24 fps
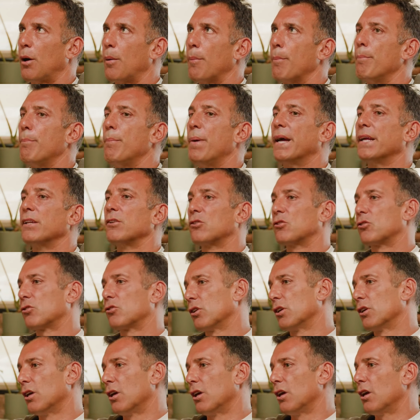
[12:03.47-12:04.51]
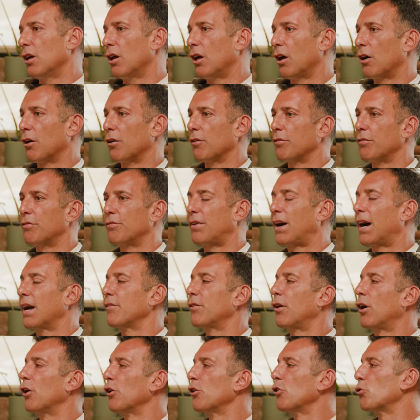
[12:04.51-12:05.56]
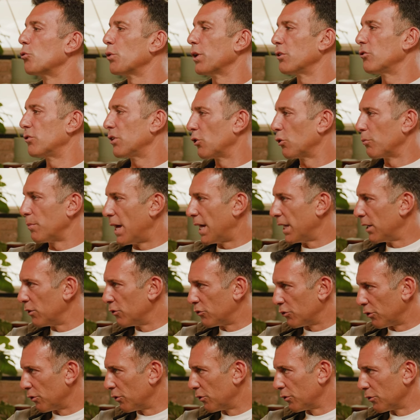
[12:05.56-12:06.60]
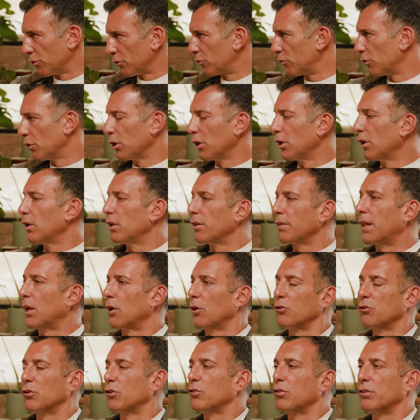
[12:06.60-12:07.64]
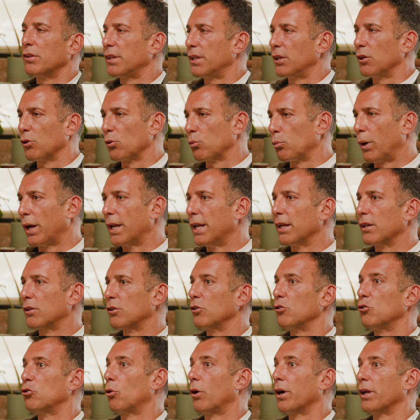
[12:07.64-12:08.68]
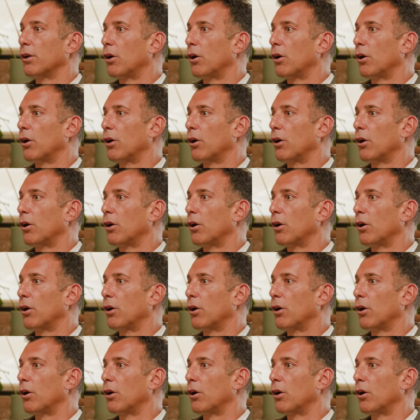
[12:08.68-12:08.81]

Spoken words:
a bench of 500 general managers that are just here waiting to join